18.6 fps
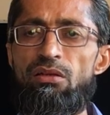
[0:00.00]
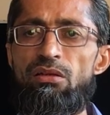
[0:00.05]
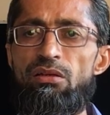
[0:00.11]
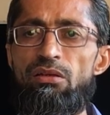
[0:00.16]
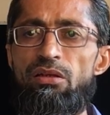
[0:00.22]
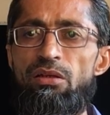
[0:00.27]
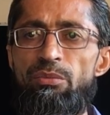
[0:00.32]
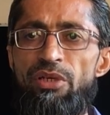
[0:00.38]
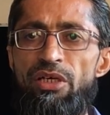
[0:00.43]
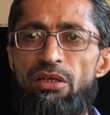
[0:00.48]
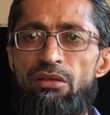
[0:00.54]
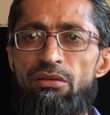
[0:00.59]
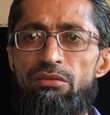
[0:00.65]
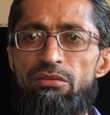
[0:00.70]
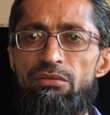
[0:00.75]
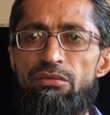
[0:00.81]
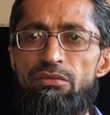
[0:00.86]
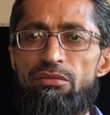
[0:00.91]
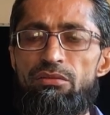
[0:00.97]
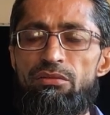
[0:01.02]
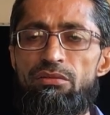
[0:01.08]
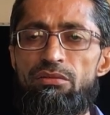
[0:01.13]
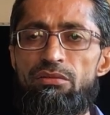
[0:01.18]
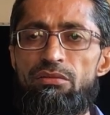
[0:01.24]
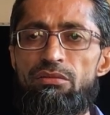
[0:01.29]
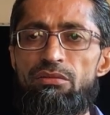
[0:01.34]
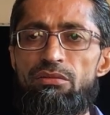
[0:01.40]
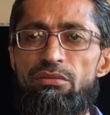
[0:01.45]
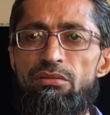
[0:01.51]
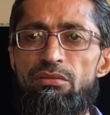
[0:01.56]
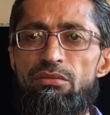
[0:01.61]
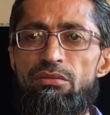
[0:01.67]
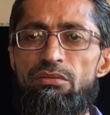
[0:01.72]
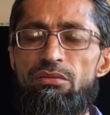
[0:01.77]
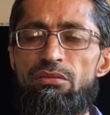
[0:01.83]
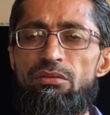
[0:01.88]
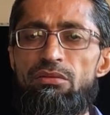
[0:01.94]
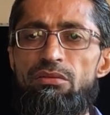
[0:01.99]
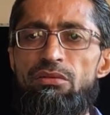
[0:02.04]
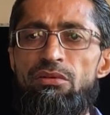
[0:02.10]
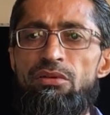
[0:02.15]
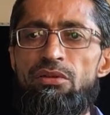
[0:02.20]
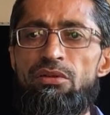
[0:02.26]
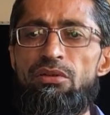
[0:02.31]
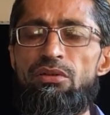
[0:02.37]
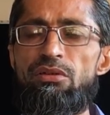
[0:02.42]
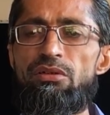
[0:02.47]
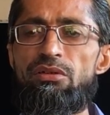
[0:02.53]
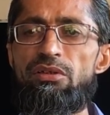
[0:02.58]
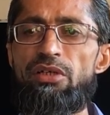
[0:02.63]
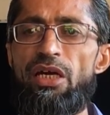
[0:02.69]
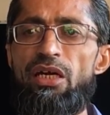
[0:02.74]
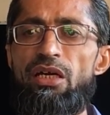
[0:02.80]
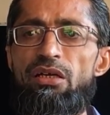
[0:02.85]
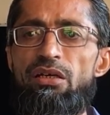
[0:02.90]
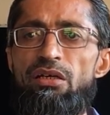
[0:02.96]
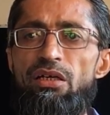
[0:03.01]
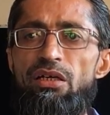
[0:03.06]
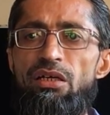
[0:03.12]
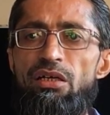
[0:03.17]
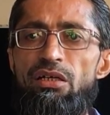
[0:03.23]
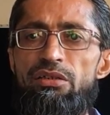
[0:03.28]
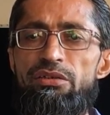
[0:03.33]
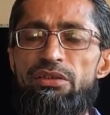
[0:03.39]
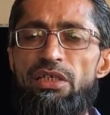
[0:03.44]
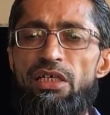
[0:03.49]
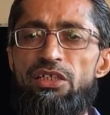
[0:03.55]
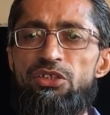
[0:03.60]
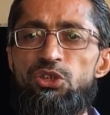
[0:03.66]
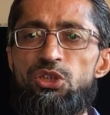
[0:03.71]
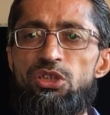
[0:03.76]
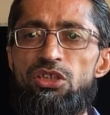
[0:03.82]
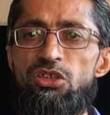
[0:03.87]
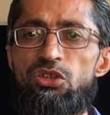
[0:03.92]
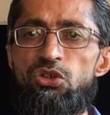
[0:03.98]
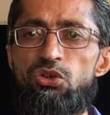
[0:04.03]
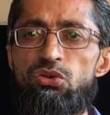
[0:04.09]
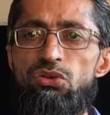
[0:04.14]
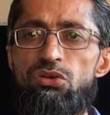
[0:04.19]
remain 10 degrees Celsius